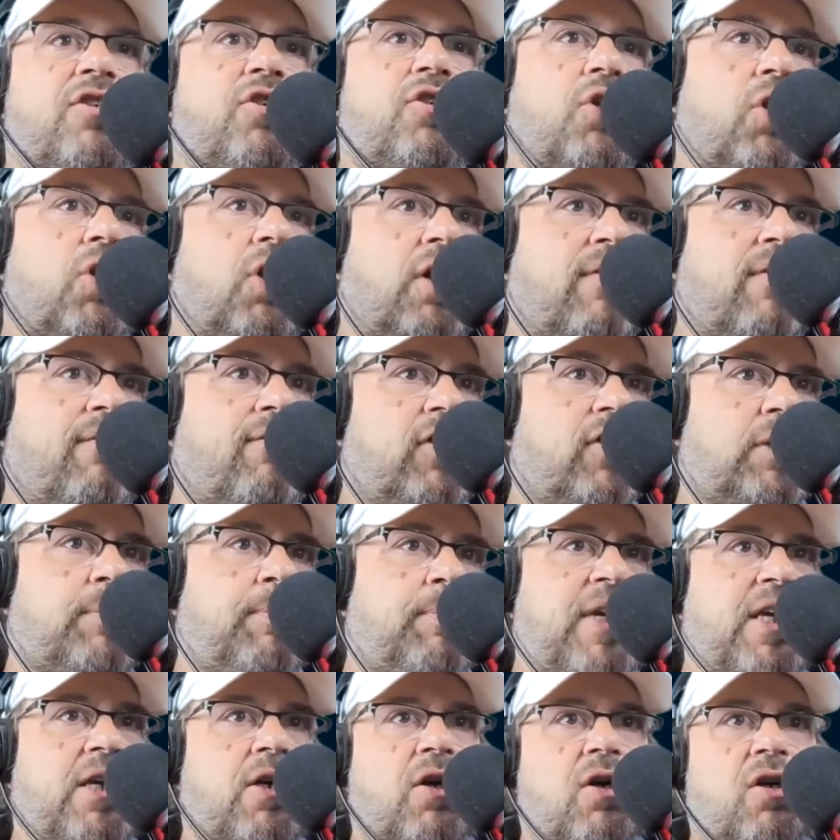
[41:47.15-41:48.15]
You're looking for
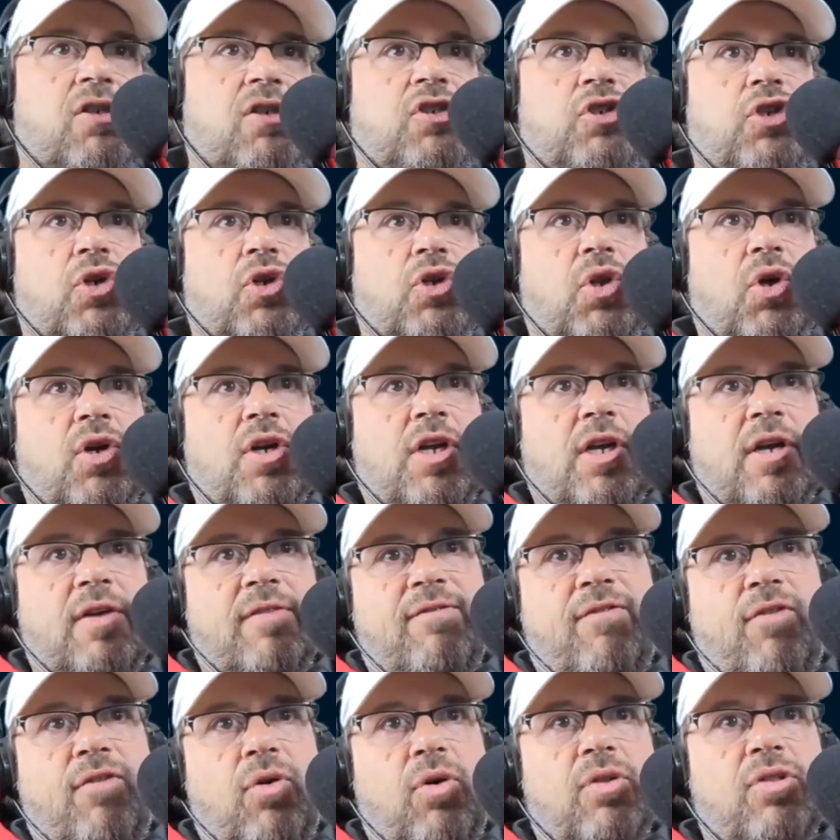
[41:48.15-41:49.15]
speakers.
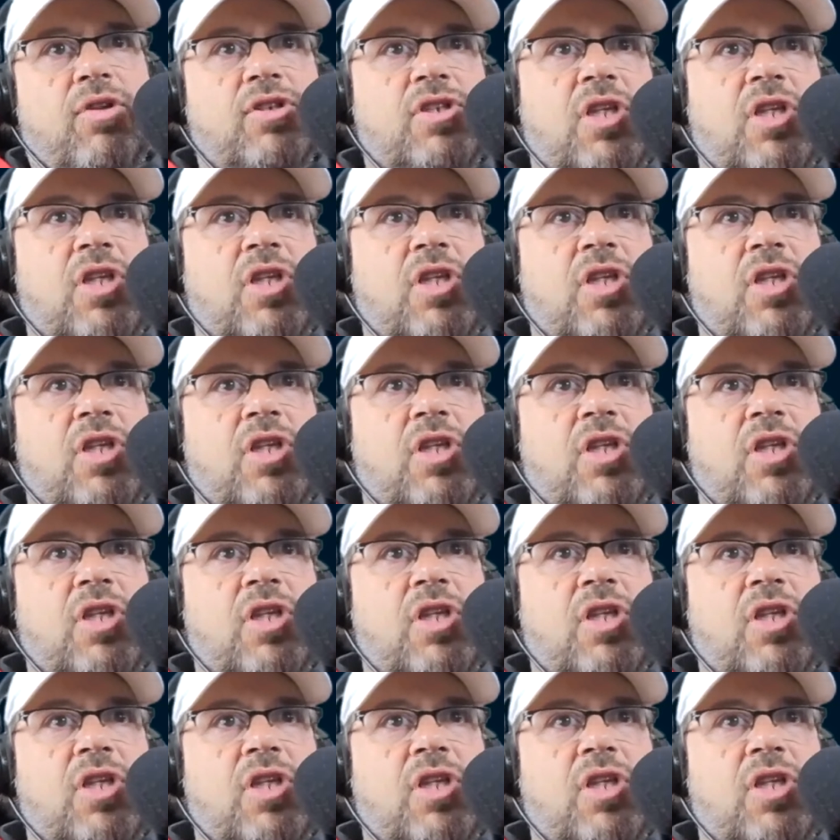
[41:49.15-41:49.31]
There's